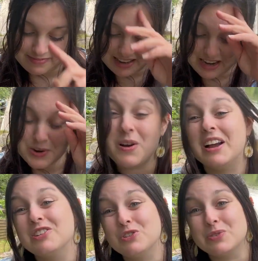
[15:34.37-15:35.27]
I know
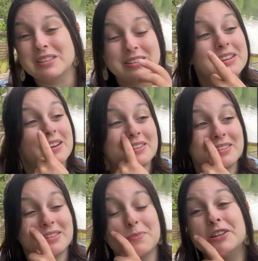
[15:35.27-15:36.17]
I just recently got a
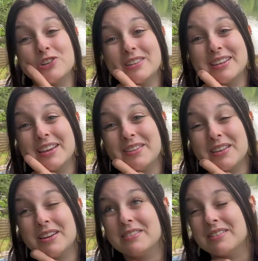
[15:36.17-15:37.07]
Dimensions kit
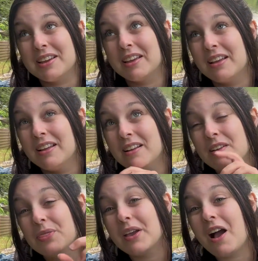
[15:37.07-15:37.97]
that is like
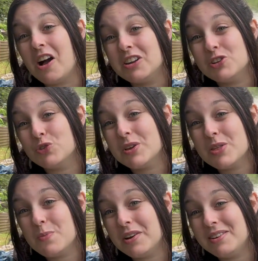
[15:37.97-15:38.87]
the cottage wreath
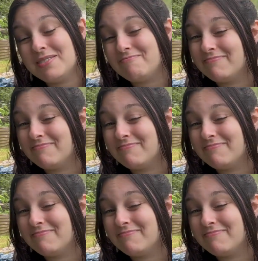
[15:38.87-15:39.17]
one,